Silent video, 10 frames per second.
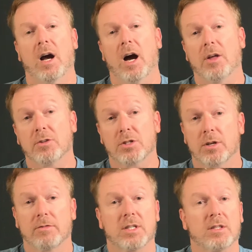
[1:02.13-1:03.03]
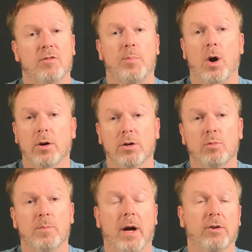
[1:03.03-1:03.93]
Other services have partnered
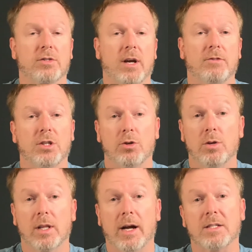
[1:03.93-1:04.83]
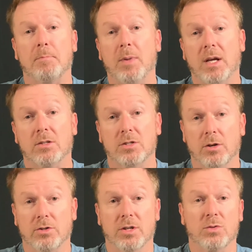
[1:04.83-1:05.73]
with Microsoft to utilize Bing
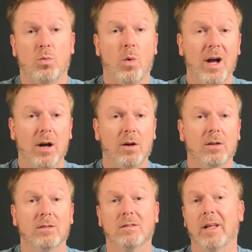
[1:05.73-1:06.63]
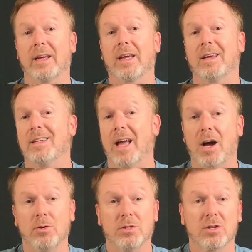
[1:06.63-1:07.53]
search as well, like
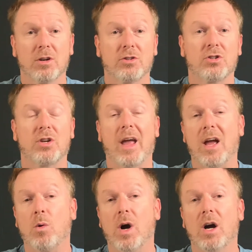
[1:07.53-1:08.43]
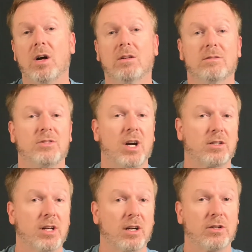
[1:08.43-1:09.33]
Yahoo Search, AOL,
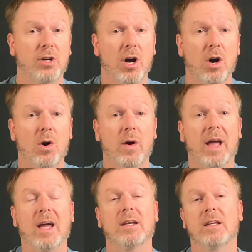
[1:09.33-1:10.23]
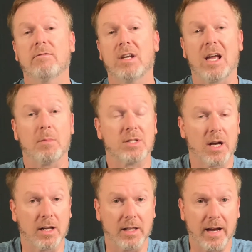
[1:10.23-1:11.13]
DuckDuckGo, and even
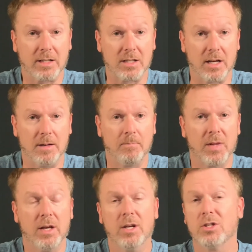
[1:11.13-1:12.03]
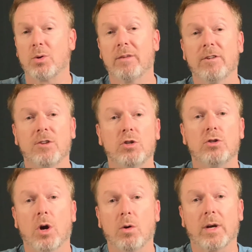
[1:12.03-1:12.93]
Amazon Alexa. So even if you
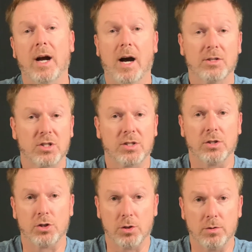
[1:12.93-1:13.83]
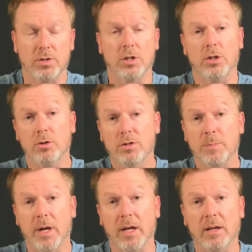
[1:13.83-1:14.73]
don't consciously choose to use
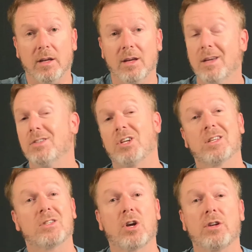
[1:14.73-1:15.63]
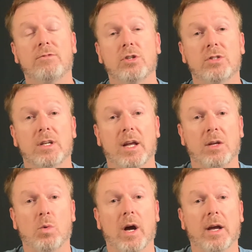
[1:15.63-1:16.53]
Bing, chances are you've used it
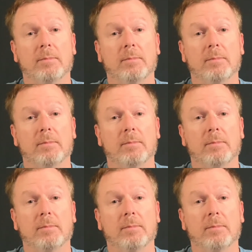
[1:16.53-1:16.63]
anyway.